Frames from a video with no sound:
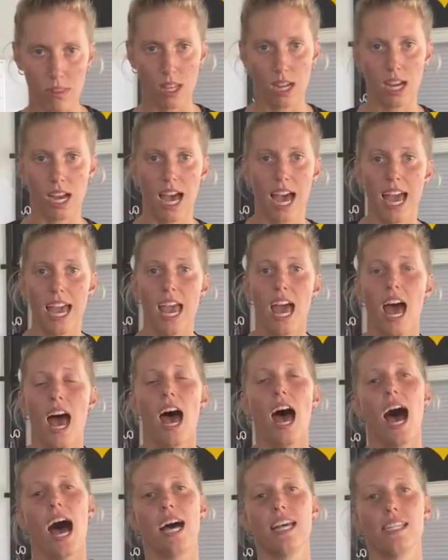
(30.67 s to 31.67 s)
Okay,
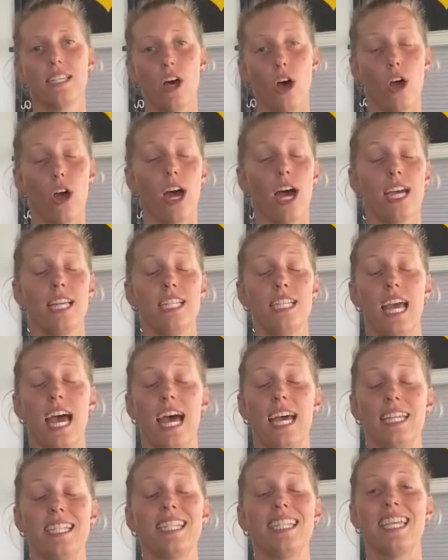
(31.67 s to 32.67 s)
as
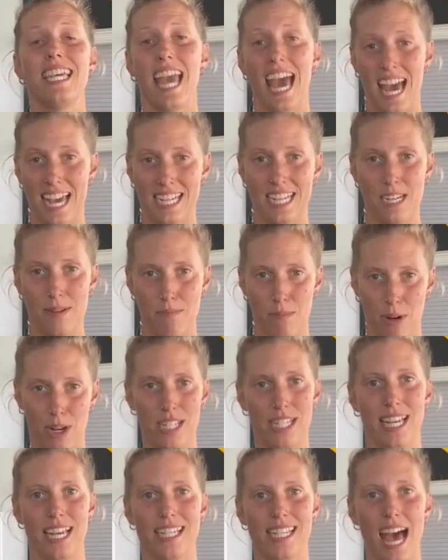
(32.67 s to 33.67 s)
the aging
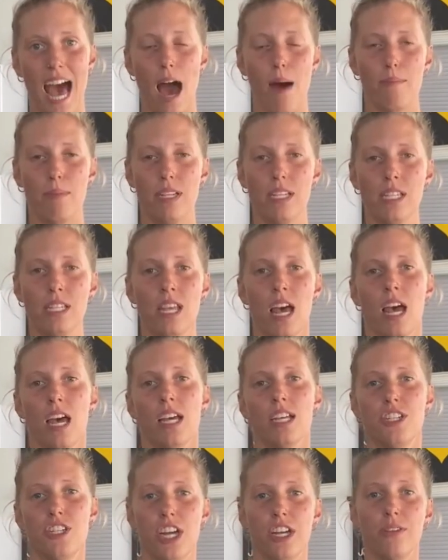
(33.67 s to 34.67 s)
process happens,
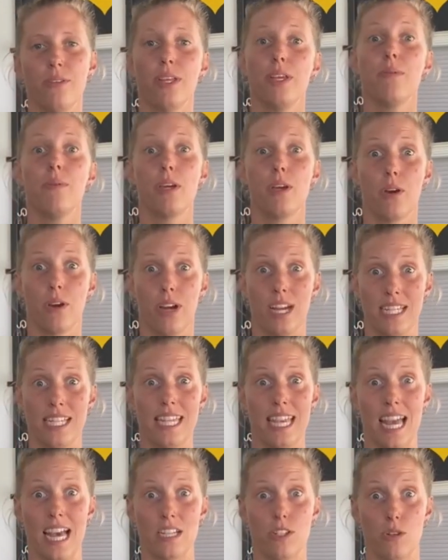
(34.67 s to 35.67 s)
generally we go and
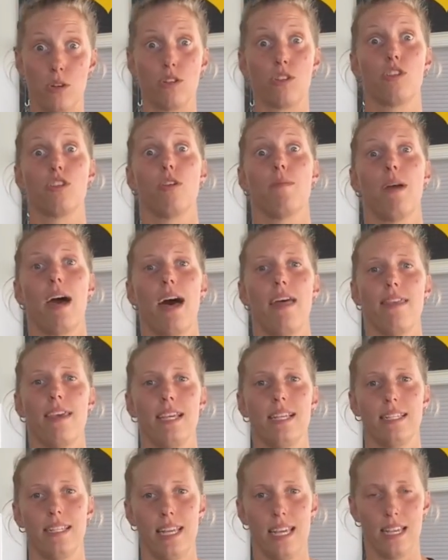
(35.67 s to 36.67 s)
see our doctor about
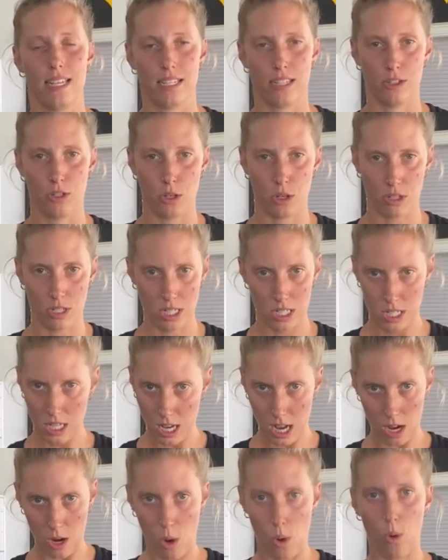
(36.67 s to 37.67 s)
these things. Doctors are
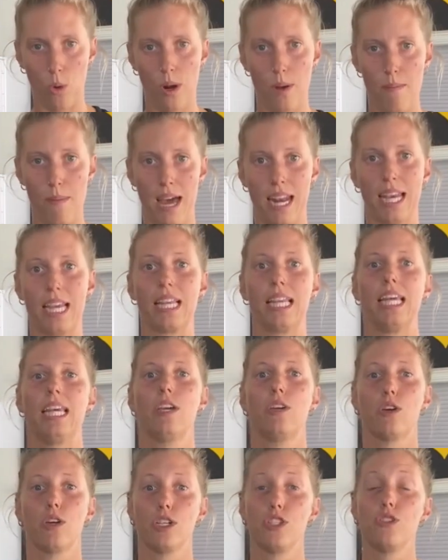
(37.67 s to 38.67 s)
going to automatically
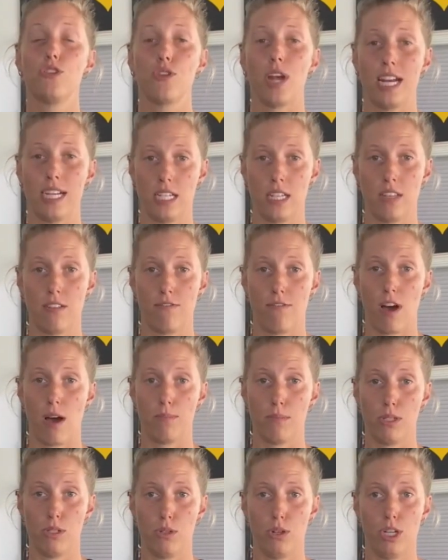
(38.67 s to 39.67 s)
go straight to the
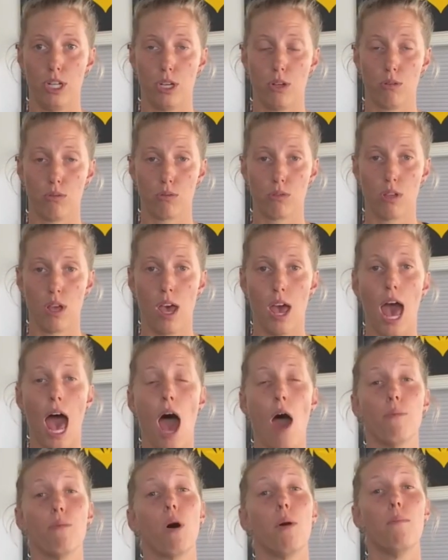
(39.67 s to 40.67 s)
pharmaceuticals.
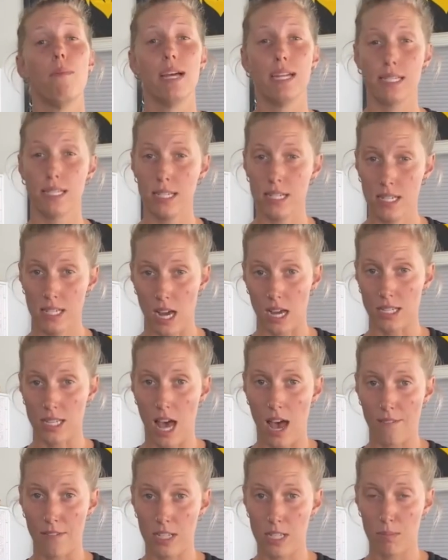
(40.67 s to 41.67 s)
And while medicine does
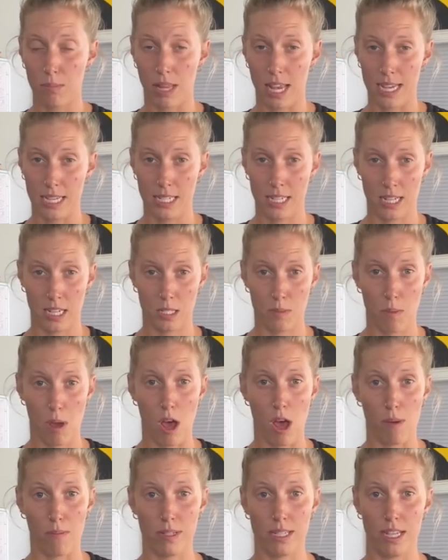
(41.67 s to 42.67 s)
have its place and its
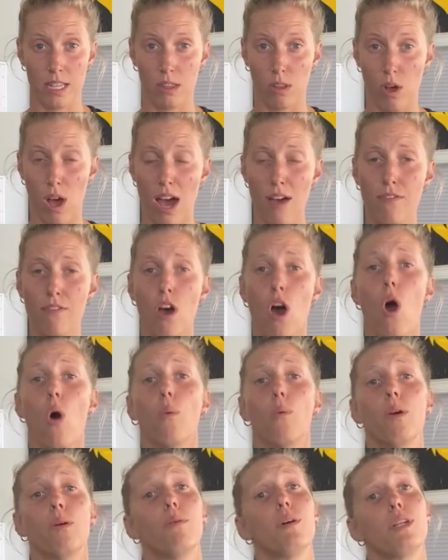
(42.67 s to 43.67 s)
purpose in life,
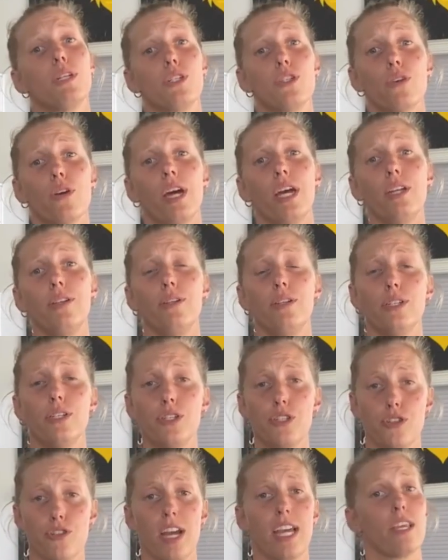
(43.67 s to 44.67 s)
we want to try and use
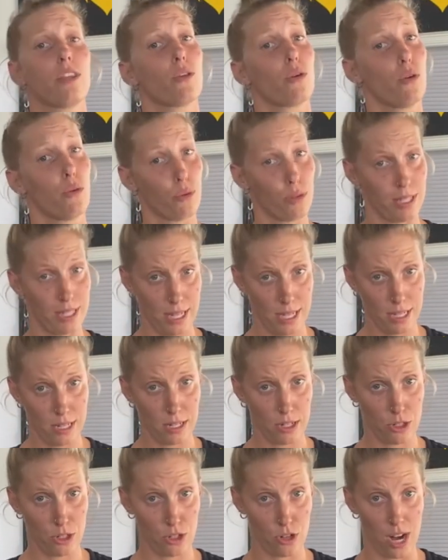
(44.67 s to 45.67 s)
strength or
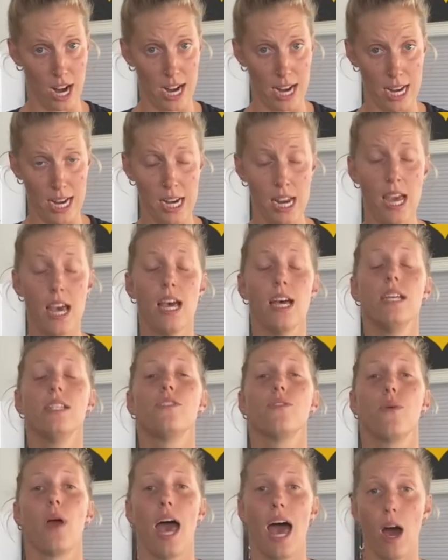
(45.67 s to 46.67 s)
resistance training
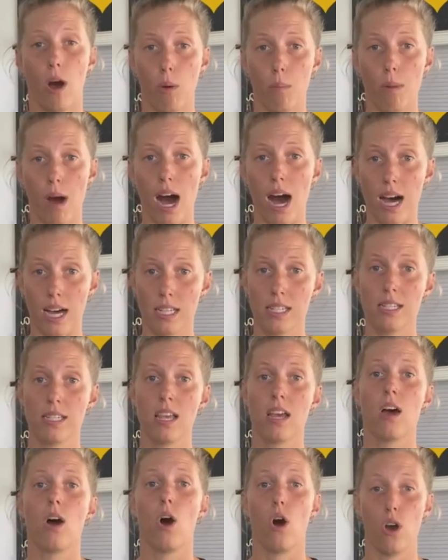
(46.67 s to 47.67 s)
to help us
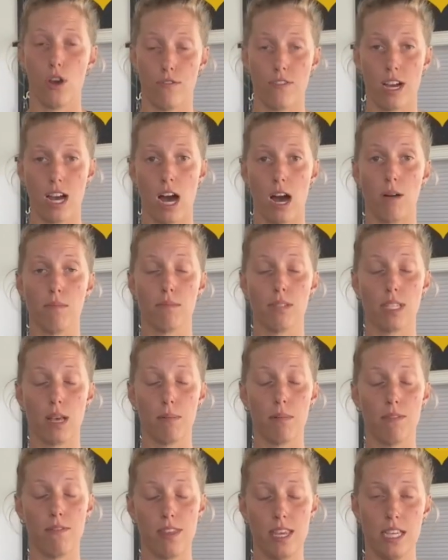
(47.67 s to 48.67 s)
overcome
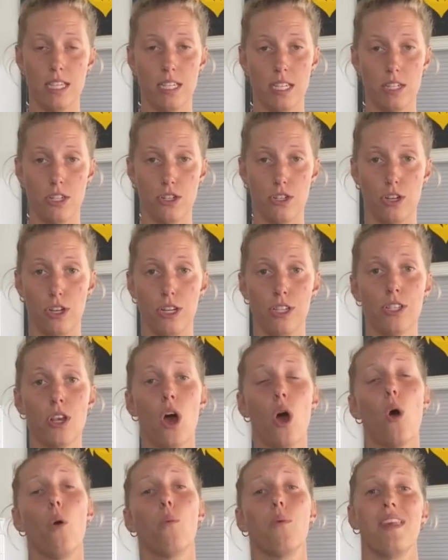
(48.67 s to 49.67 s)
some of these issues
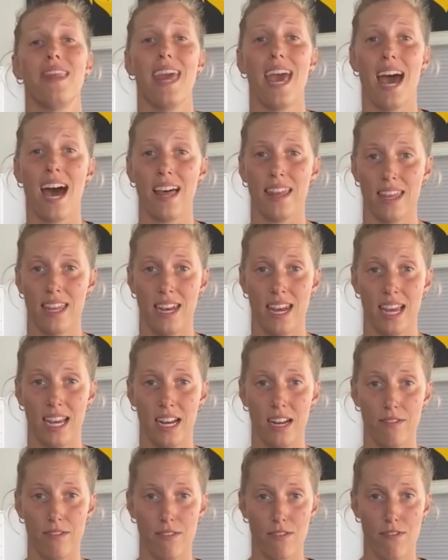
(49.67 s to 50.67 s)
without the
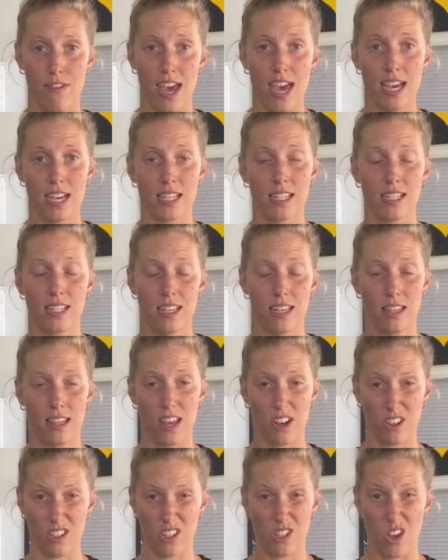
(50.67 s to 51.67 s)
negative effects,
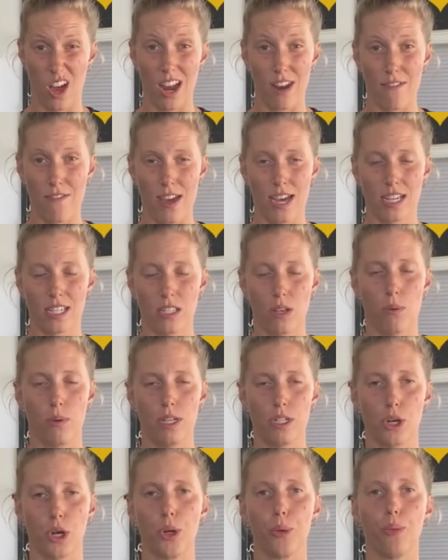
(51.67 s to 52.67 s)
those side effects that we
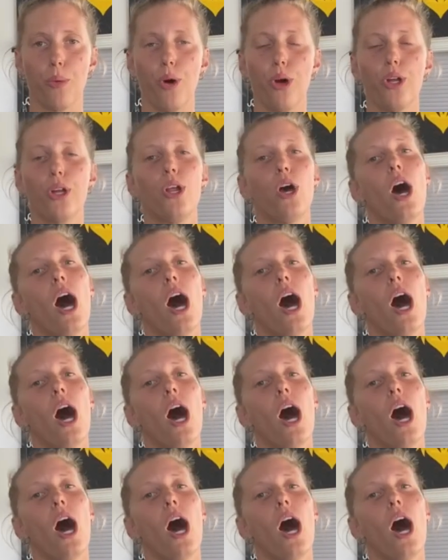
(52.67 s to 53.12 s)
don't want.